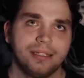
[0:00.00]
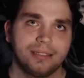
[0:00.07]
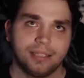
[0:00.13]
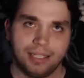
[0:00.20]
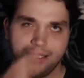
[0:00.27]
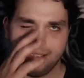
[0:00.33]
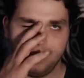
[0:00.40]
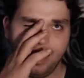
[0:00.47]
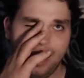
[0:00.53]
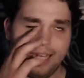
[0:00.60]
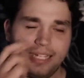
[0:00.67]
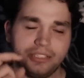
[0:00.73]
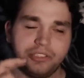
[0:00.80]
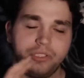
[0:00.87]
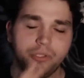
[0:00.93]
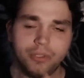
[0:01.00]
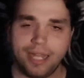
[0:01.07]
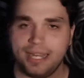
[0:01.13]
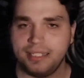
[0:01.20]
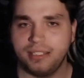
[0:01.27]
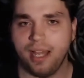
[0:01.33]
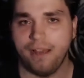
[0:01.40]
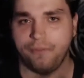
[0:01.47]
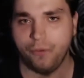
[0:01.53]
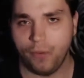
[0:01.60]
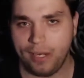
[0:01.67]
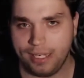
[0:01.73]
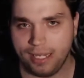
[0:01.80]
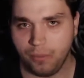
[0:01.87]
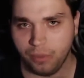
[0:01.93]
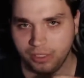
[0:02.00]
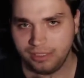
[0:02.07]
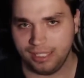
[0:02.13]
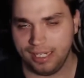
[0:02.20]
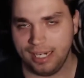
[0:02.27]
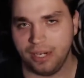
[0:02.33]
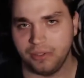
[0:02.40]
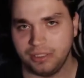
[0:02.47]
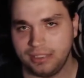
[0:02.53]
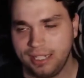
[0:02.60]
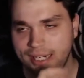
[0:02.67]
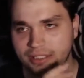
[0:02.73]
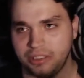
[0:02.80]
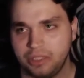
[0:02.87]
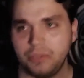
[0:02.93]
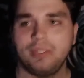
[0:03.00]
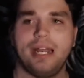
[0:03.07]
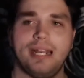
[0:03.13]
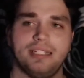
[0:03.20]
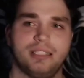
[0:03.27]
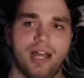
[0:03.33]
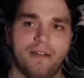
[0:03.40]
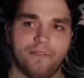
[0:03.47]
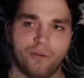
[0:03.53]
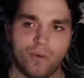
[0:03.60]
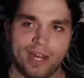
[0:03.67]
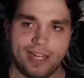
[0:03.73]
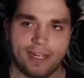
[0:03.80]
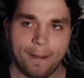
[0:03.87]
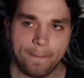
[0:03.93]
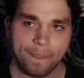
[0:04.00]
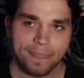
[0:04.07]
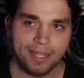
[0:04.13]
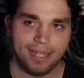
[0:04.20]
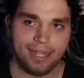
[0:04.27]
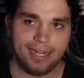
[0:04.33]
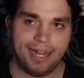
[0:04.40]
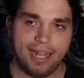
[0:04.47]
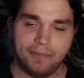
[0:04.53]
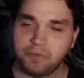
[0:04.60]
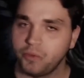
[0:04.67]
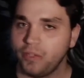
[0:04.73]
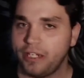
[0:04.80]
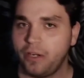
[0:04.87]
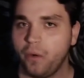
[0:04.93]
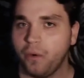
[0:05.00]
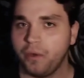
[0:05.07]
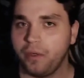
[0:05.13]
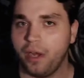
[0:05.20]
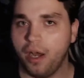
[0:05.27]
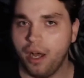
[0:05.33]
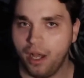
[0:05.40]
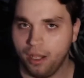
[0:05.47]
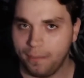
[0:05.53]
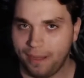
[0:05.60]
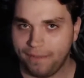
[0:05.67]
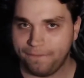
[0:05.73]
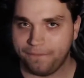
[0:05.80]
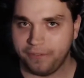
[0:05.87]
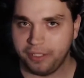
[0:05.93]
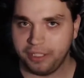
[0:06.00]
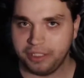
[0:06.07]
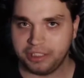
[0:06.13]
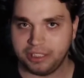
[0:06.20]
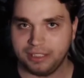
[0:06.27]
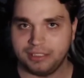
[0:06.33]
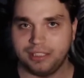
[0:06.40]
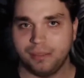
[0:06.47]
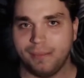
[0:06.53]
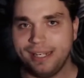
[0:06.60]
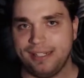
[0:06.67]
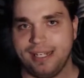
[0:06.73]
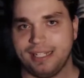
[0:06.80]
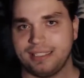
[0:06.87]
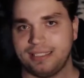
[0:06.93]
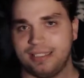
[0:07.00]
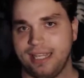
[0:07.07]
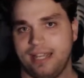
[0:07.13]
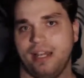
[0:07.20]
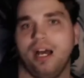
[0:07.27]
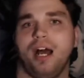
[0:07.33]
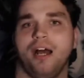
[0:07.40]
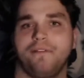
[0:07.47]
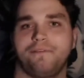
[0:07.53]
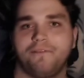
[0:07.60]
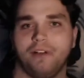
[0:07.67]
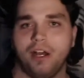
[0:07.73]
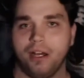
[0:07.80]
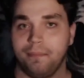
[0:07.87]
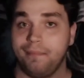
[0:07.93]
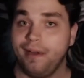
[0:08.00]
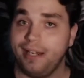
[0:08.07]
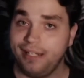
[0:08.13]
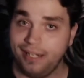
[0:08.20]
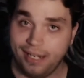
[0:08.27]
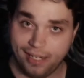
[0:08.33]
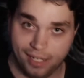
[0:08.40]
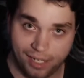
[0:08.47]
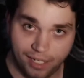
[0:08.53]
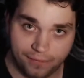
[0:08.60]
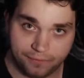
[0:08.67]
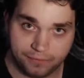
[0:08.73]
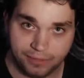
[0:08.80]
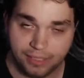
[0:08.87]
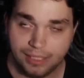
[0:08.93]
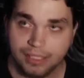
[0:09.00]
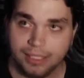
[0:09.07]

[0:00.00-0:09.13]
Because I get 2 days off a week. I work 10 hours a day, 2 days off a week. And I have to record all my footage until my next day off, on my day off.